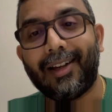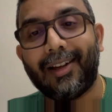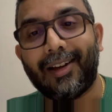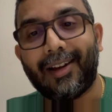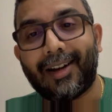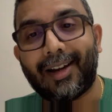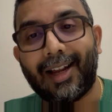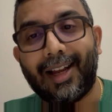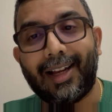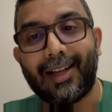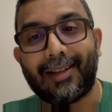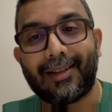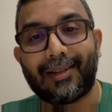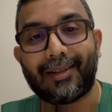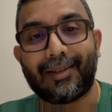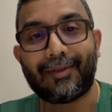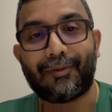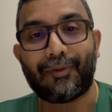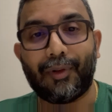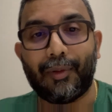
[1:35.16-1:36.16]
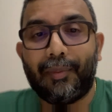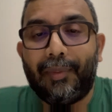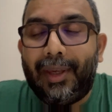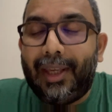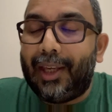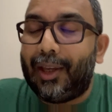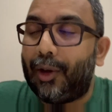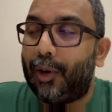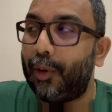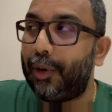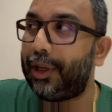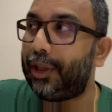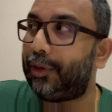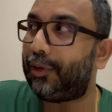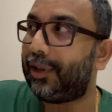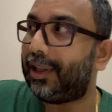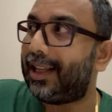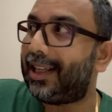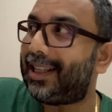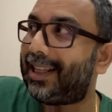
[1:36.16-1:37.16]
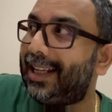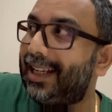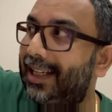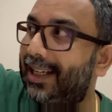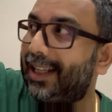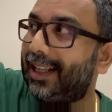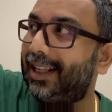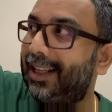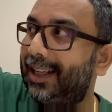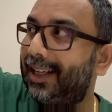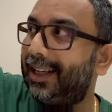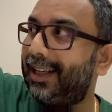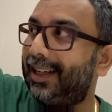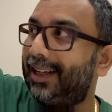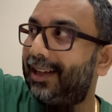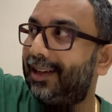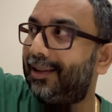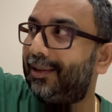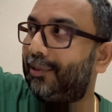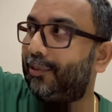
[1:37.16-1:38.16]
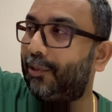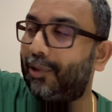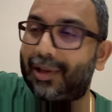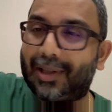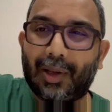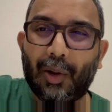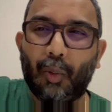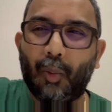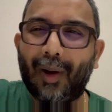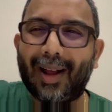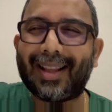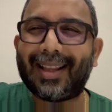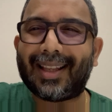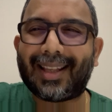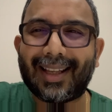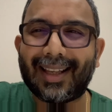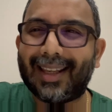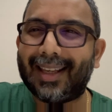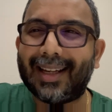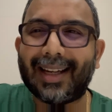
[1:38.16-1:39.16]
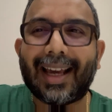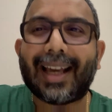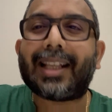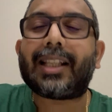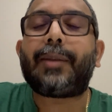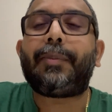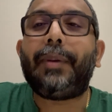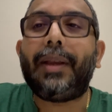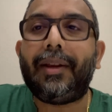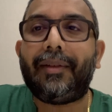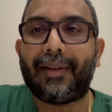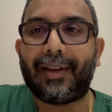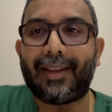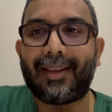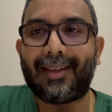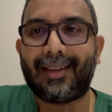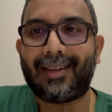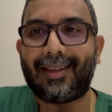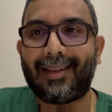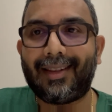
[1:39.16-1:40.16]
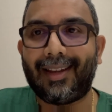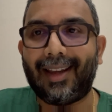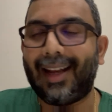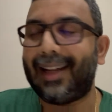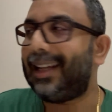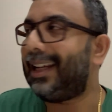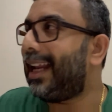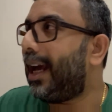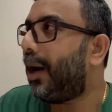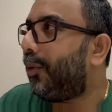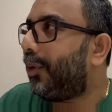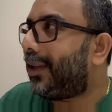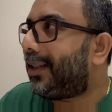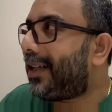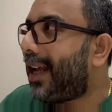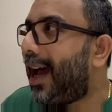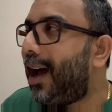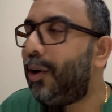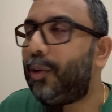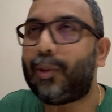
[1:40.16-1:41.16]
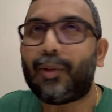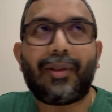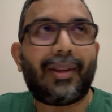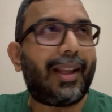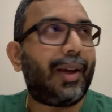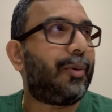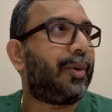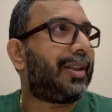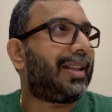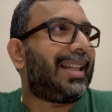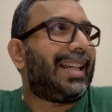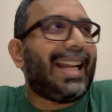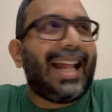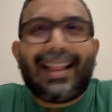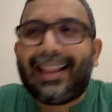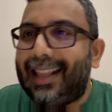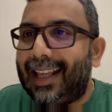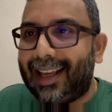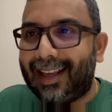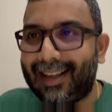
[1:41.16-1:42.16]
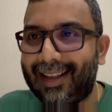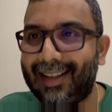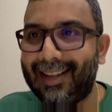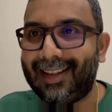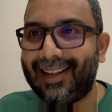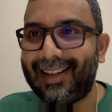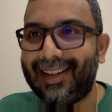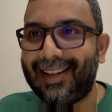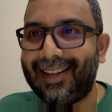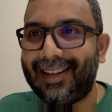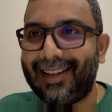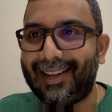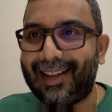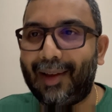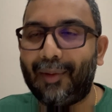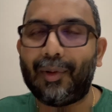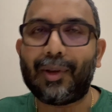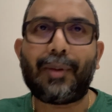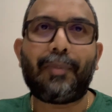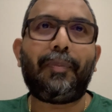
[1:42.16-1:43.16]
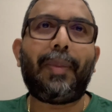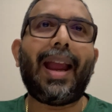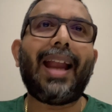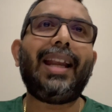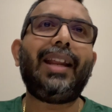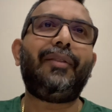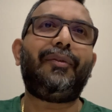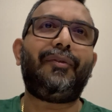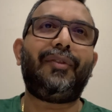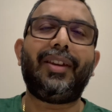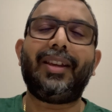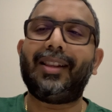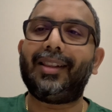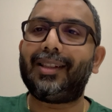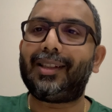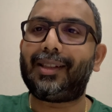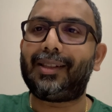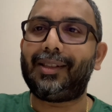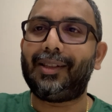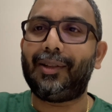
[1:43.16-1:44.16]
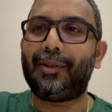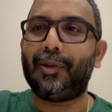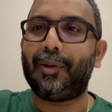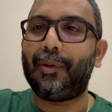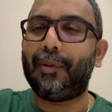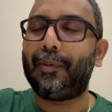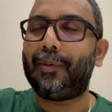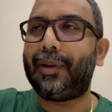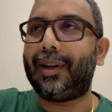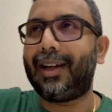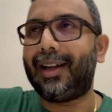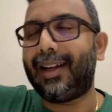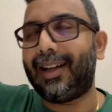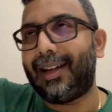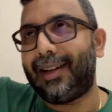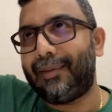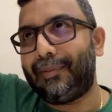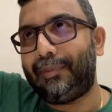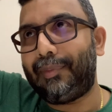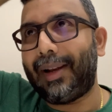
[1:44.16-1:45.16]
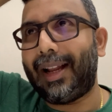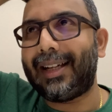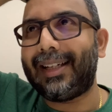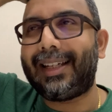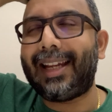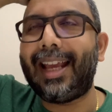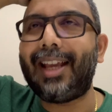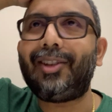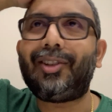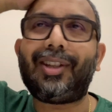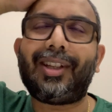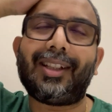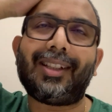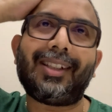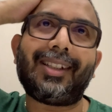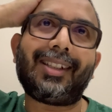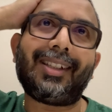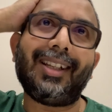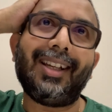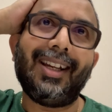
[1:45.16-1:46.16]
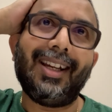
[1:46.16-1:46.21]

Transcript: All right. For me, going to the city was a once a year experience. And in our town, there was nothing. There was paddy fields, you know, uh, plantations